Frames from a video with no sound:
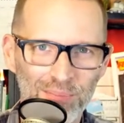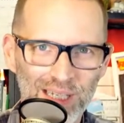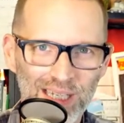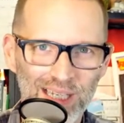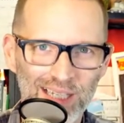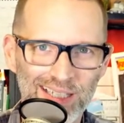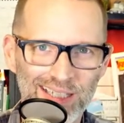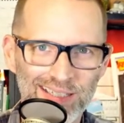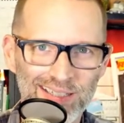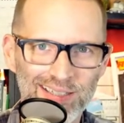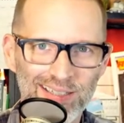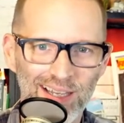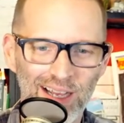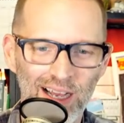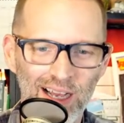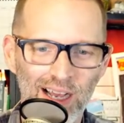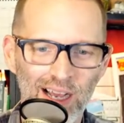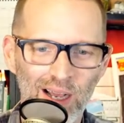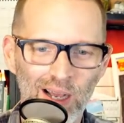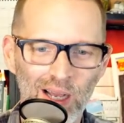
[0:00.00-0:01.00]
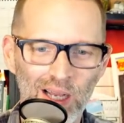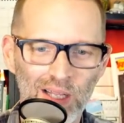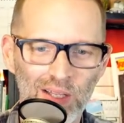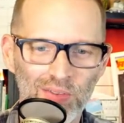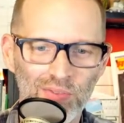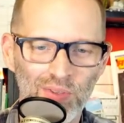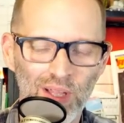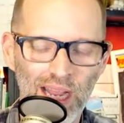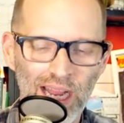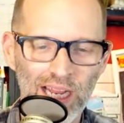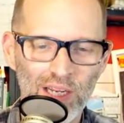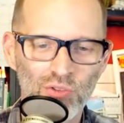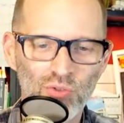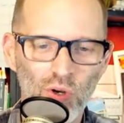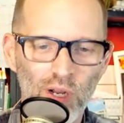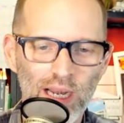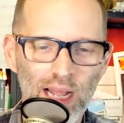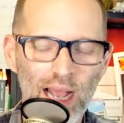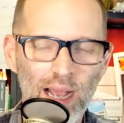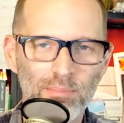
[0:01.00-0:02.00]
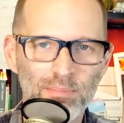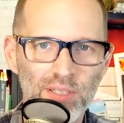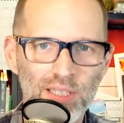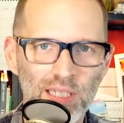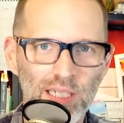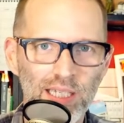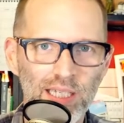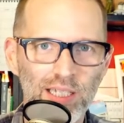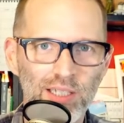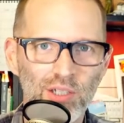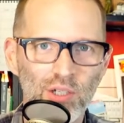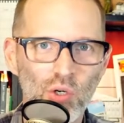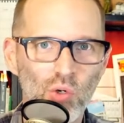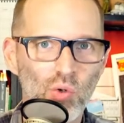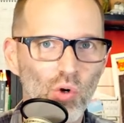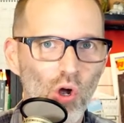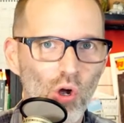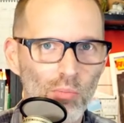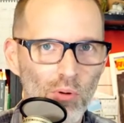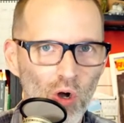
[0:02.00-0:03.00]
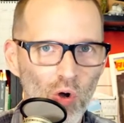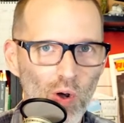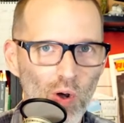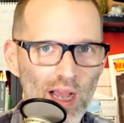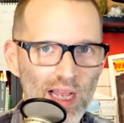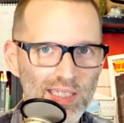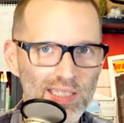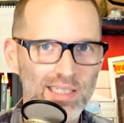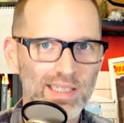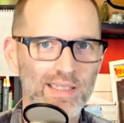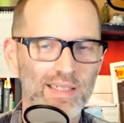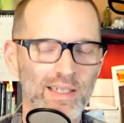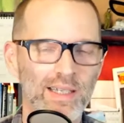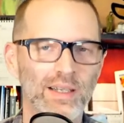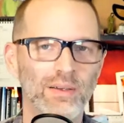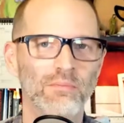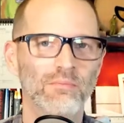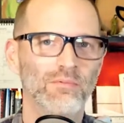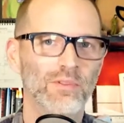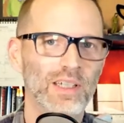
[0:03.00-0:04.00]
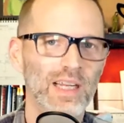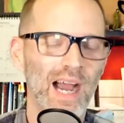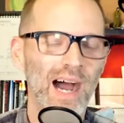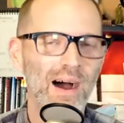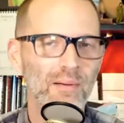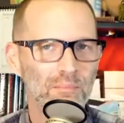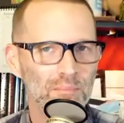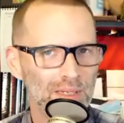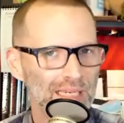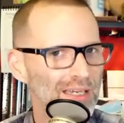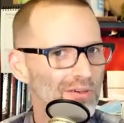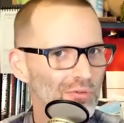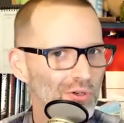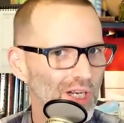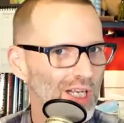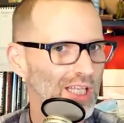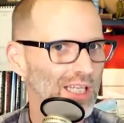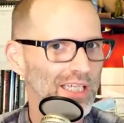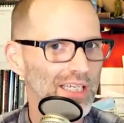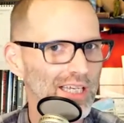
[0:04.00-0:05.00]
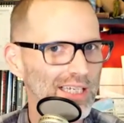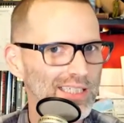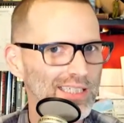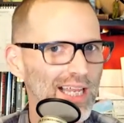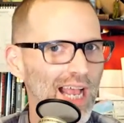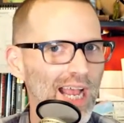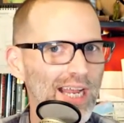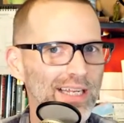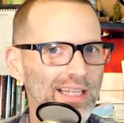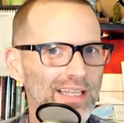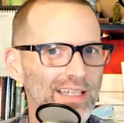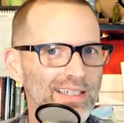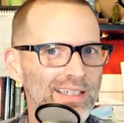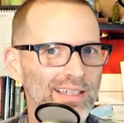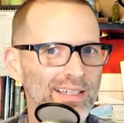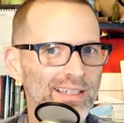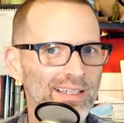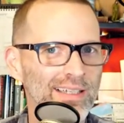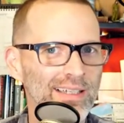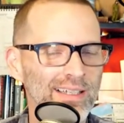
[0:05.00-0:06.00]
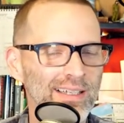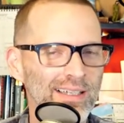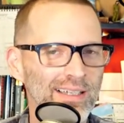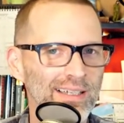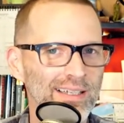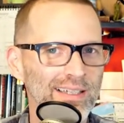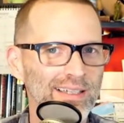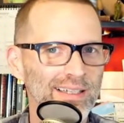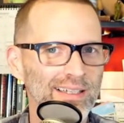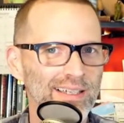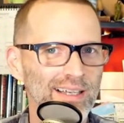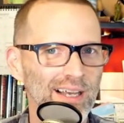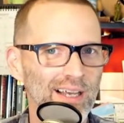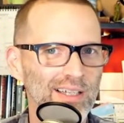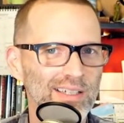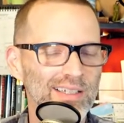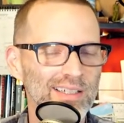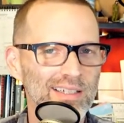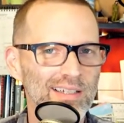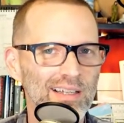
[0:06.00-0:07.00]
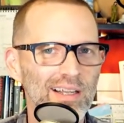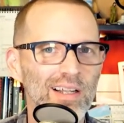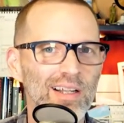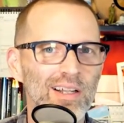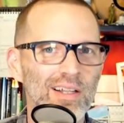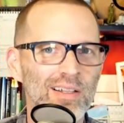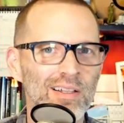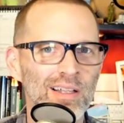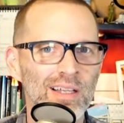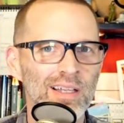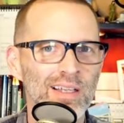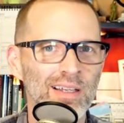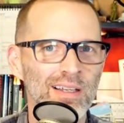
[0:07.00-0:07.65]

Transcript: Because uh, Android apps in Chrome OS got me really excited until